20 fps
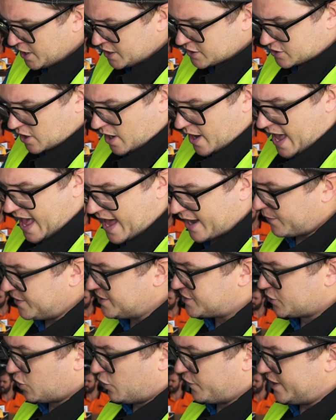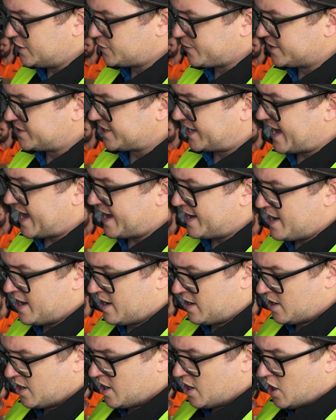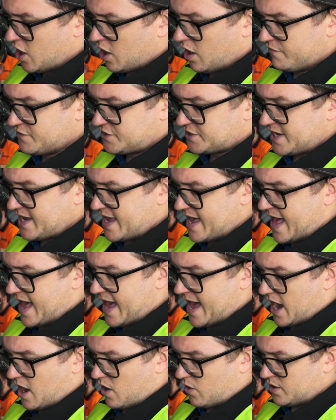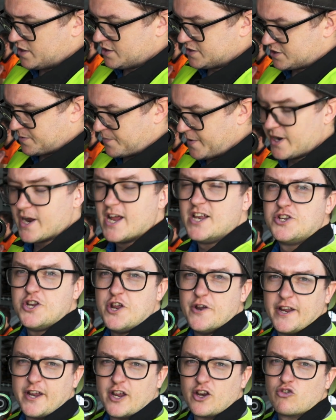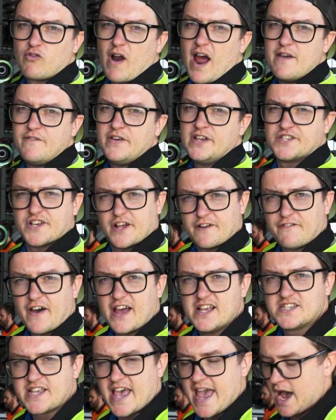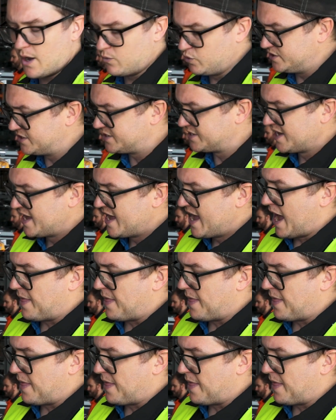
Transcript: So how to install these ones? Again, obviously our Superior Engineering engraving's got to face outwards,